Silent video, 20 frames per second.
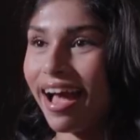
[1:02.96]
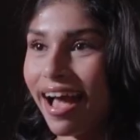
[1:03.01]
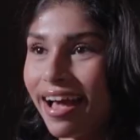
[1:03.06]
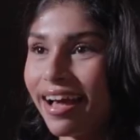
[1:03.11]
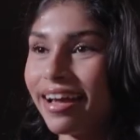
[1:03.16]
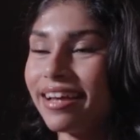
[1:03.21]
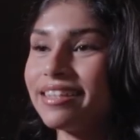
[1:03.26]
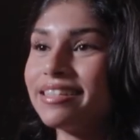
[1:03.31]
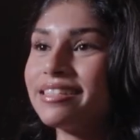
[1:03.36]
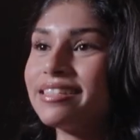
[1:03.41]

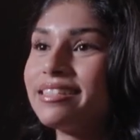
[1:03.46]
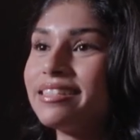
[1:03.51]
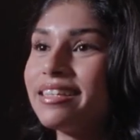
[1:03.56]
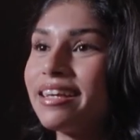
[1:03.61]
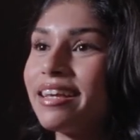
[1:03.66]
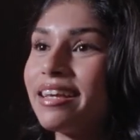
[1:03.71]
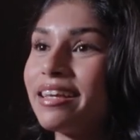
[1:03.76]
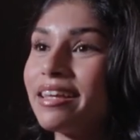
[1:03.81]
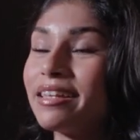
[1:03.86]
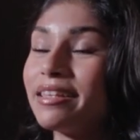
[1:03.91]
and
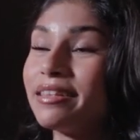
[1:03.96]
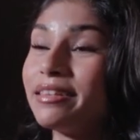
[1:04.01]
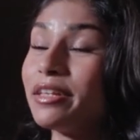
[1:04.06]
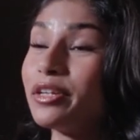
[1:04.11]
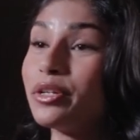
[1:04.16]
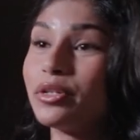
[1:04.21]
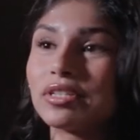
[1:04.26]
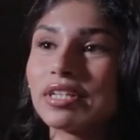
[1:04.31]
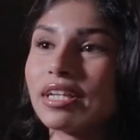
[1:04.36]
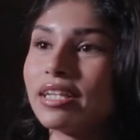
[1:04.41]

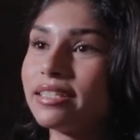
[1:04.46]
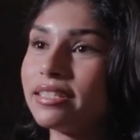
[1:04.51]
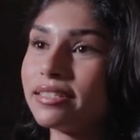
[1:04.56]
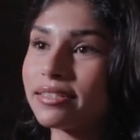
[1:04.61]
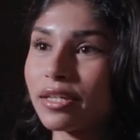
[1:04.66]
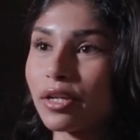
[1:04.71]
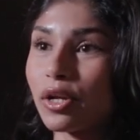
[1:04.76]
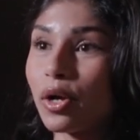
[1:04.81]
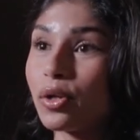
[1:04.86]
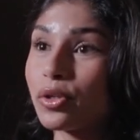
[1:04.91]
the
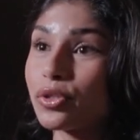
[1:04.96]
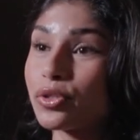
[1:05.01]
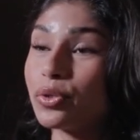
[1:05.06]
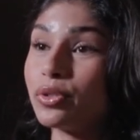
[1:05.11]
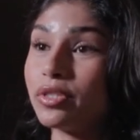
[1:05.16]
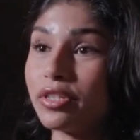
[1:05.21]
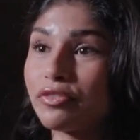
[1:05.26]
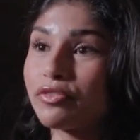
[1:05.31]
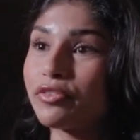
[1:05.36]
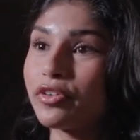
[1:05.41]
utilities can also
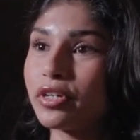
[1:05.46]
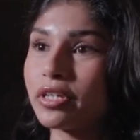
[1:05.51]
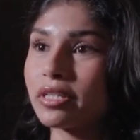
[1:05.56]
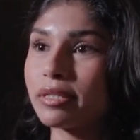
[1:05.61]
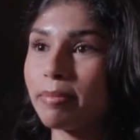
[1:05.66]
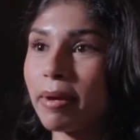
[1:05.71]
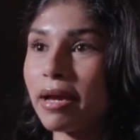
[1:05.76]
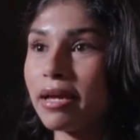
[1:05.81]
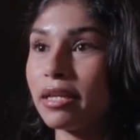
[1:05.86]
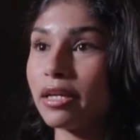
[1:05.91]
differ
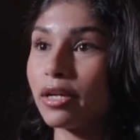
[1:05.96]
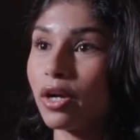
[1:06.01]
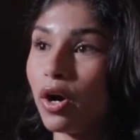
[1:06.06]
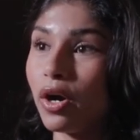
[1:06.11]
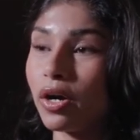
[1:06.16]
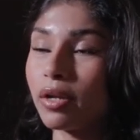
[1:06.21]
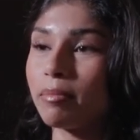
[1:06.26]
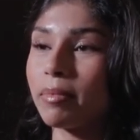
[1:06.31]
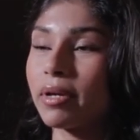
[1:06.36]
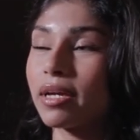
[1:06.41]
depending
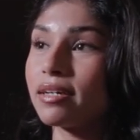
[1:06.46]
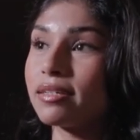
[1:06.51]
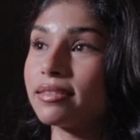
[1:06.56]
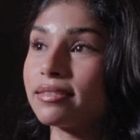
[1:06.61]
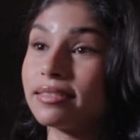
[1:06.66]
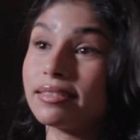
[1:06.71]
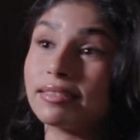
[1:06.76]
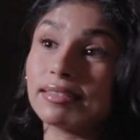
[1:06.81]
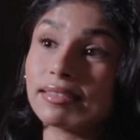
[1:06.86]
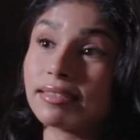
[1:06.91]
on,
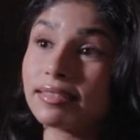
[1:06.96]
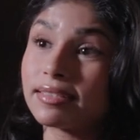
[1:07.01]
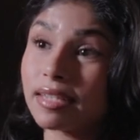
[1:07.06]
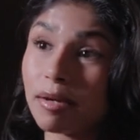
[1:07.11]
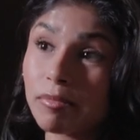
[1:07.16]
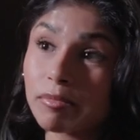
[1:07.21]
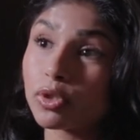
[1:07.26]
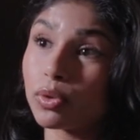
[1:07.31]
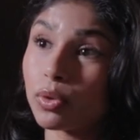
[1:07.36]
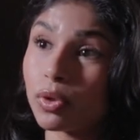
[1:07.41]
because in
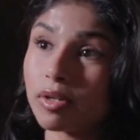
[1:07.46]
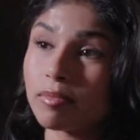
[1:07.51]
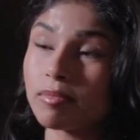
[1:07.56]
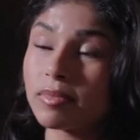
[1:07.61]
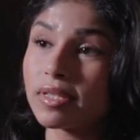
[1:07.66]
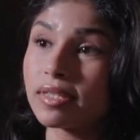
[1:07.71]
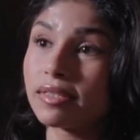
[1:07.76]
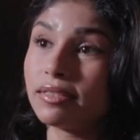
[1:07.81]
some dorms